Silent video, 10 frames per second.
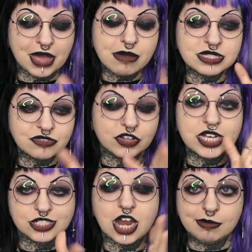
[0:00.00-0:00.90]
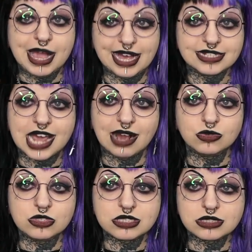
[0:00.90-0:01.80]
was the first time I had
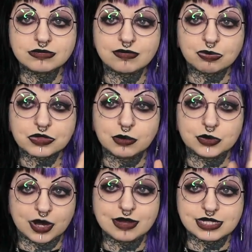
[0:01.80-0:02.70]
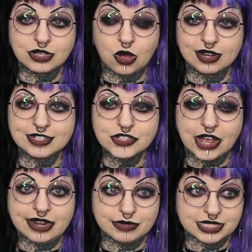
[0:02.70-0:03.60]
doubts, was when I was in college,
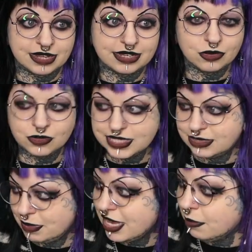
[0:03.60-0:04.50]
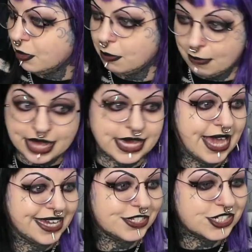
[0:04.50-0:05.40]
and it was like all these people my
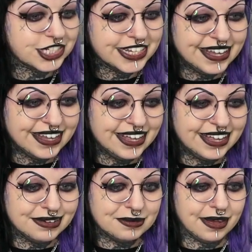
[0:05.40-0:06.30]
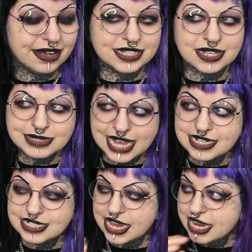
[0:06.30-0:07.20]
age were, because I was
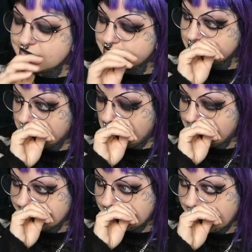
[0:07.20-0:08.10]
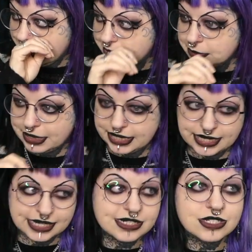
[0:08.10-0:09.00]
18 at this point, so he would have
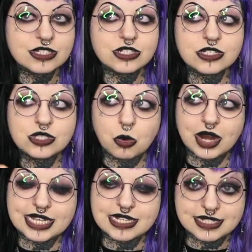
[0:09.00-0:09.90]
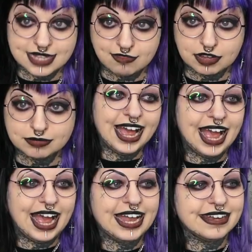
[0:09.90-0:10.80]
been 27,
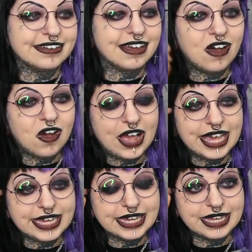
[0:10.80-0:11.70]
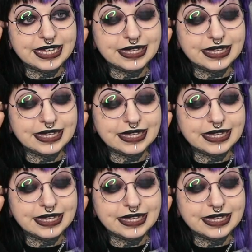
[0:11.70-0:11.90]
and I